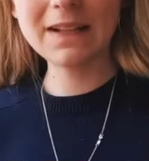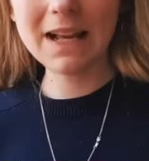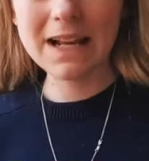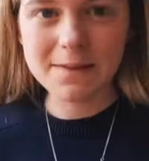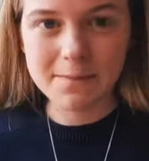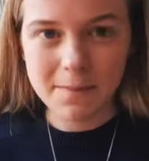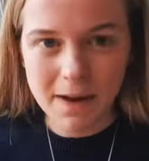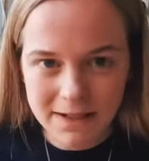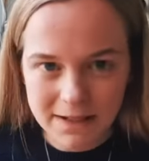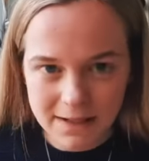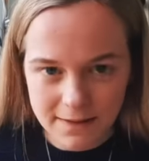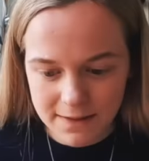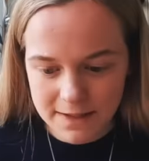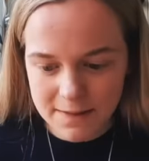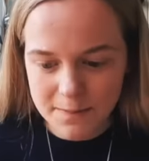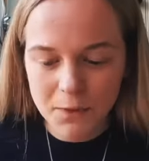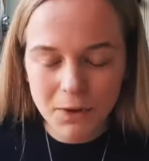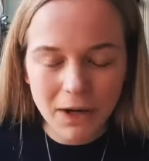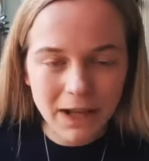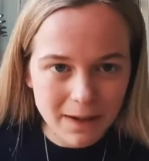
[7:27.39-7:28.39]
It's massive,
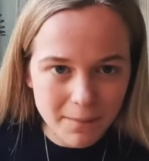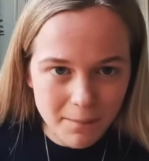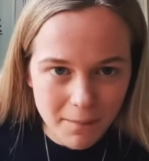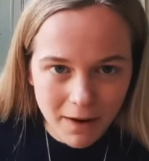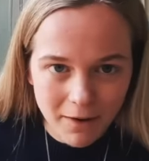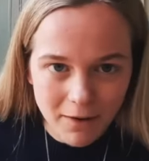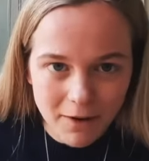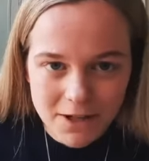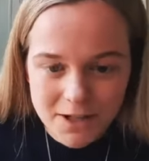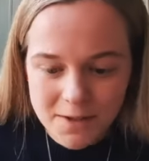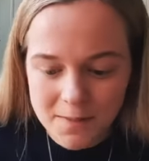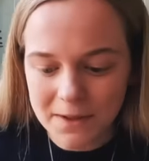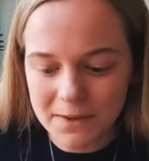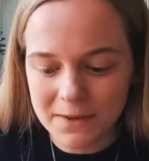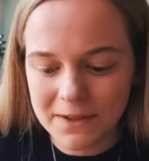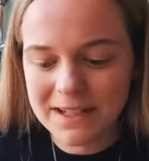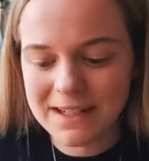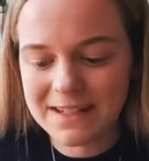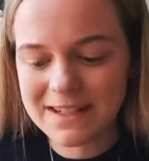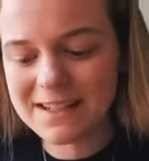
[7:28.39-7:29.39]
it's more like a macro to be
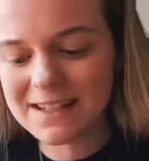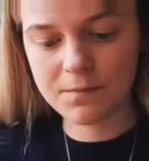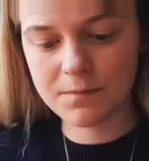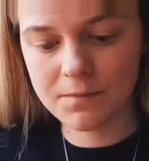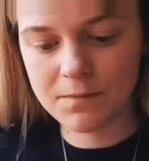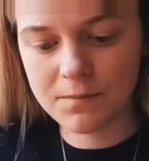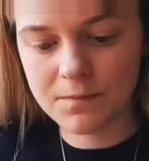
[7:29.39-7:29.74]
honest.